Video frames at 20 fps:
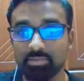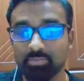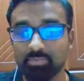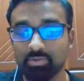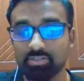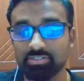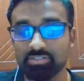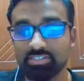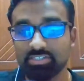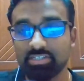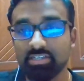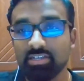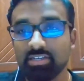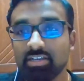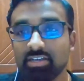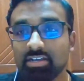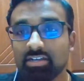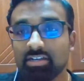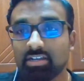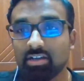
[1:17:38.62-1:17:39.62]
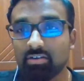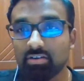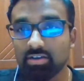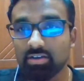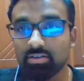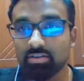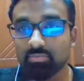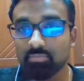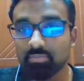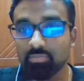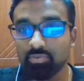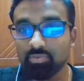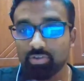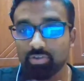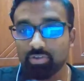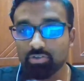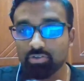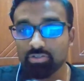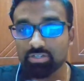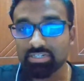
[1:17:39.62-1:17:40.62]
moving on to Krishnan
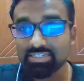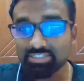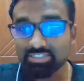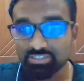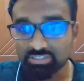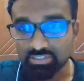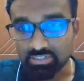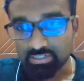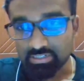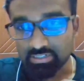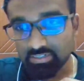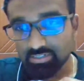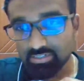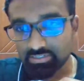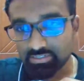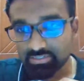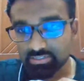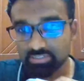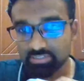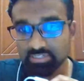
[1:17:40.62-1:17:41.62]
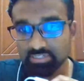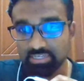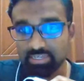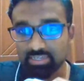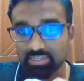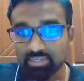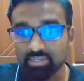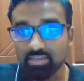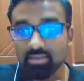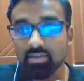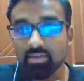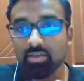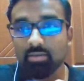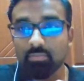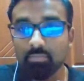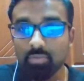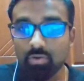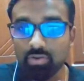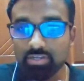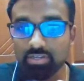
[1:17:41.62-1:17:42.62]
AK, more interested on
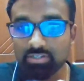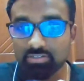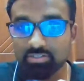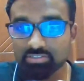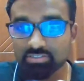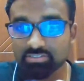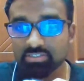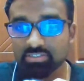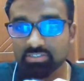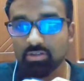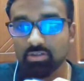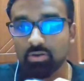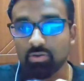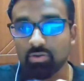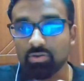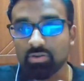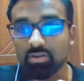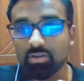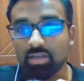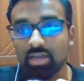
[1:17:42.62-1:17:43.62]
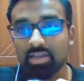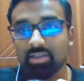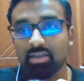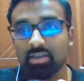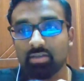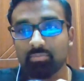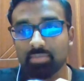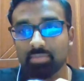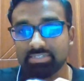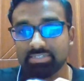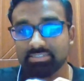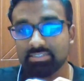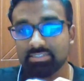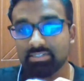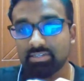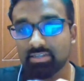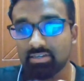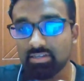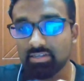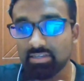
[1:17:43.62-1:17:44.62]
IR matter. Currently, I am
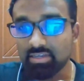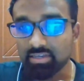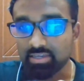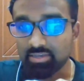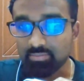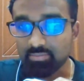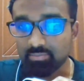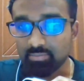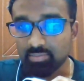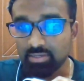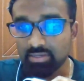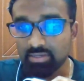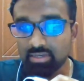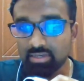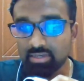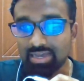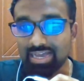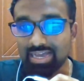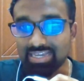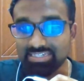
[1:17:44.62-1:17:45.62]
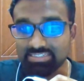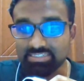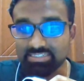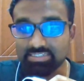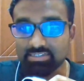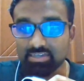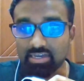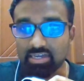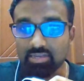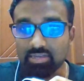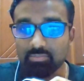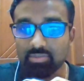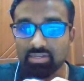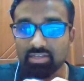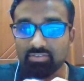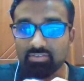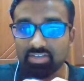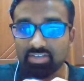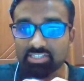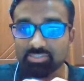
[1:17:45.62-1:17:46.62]
IT guy, but have experiences handling IR
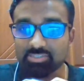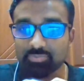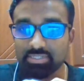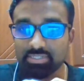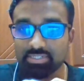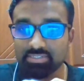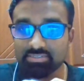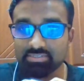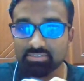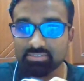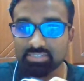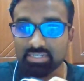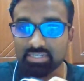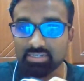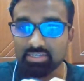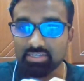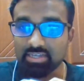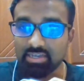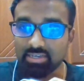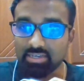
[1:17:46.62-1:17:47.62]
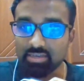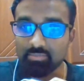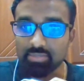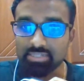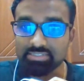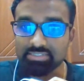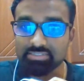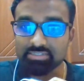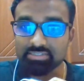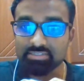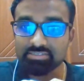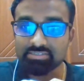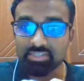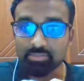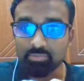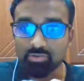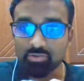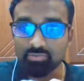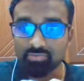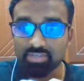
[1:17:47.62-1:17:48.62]
matters, statement of case, joinder,
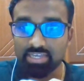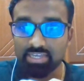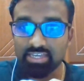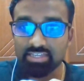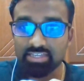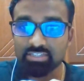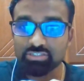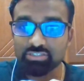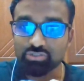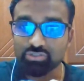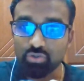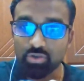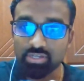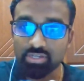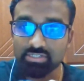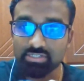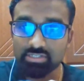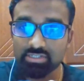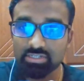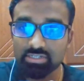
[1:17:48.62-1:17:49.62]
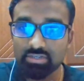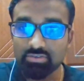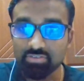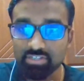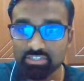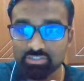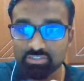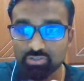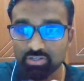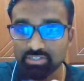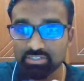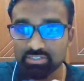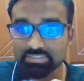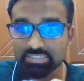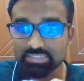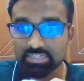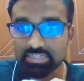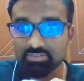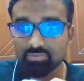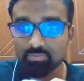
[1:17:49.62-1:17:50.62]
rejoinder done from myself.
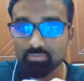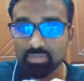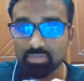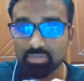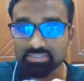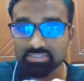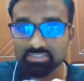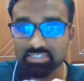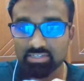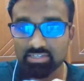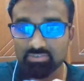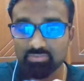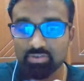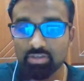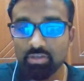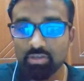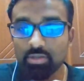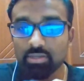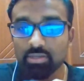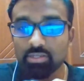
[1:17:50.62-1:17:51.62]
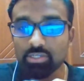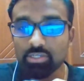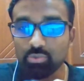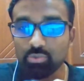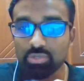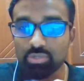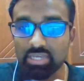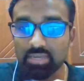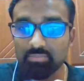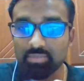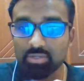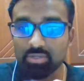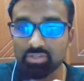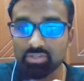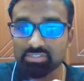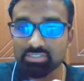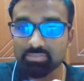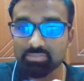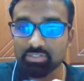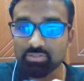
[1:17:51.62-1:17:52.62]
UKM requested me to continue masters.